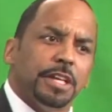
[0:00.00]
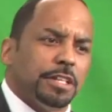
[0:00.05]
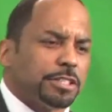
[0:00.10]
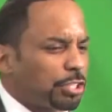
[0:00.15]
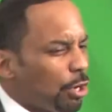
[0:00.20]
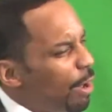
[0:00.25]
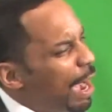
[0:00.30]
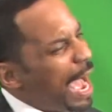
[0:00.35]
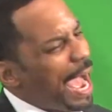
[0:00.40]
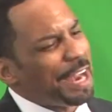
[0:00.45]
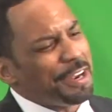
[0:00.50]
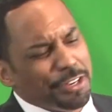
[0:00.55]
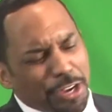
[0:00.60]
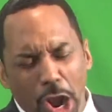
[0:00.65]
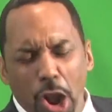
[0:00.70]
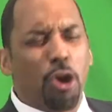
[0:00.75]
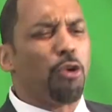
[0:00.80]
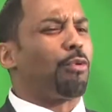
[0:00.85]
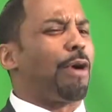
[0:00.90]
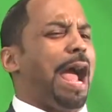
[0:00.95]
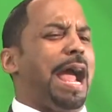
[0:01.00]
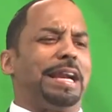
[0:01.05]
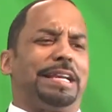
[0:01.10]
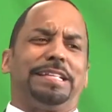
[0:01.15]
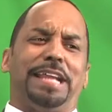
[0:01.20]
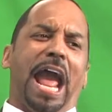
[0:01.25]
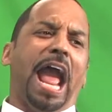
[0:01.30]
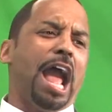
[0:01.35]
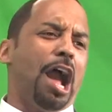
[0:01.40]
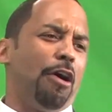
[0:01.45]
So I know right
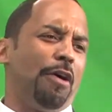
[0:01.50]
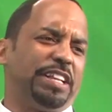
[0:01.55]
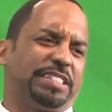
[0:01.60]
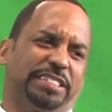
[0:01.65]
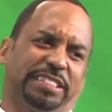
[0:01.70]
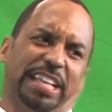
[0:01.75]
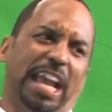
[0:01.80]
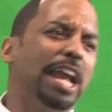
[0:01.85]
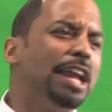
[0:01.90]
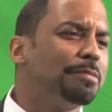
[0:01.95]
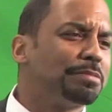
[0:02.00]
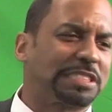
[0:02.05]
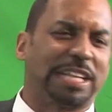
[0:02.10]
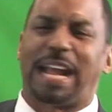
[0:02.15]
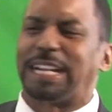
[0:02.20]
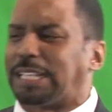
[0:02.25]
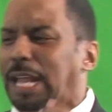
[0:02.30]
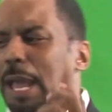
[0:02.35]
now it seems like